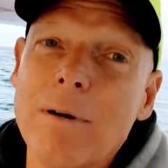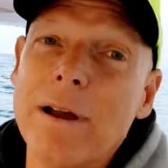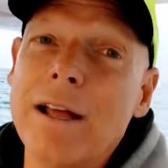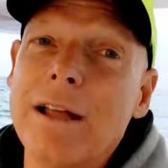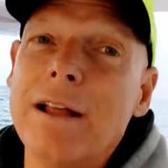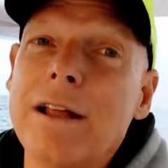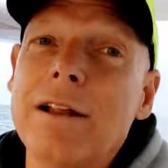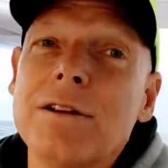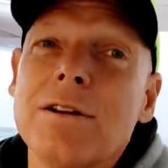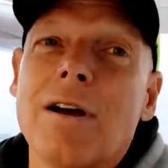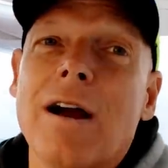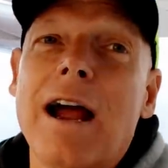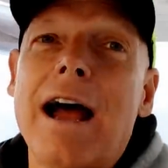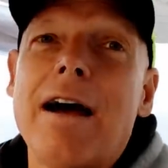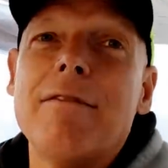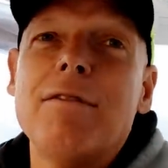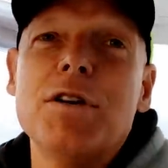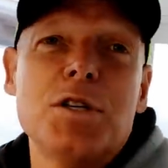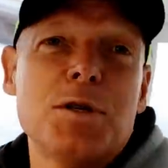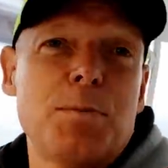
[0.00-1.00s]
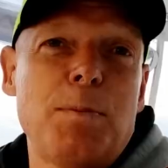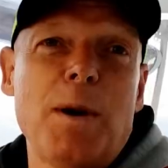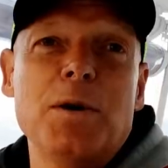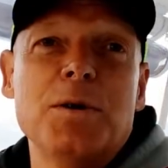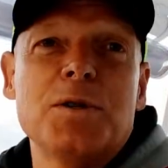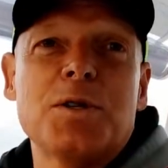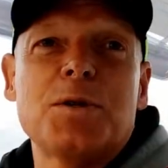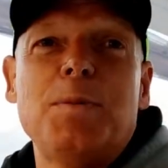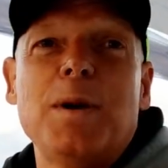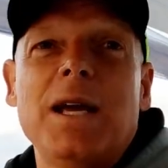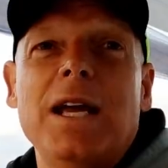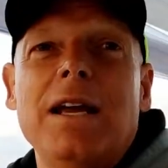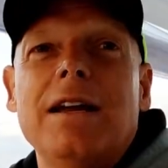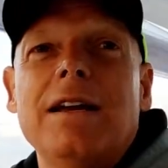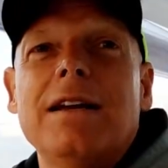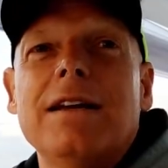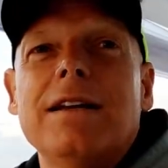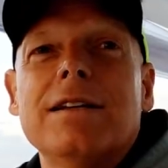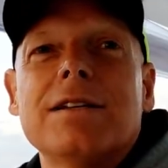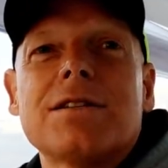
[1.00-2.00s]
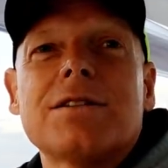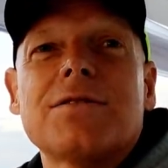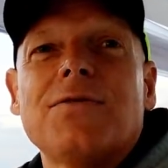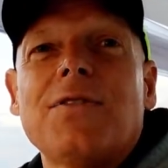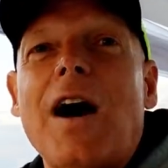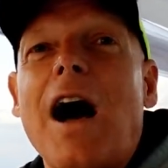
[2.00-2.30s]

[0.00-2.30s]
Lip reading: when your average boat speed is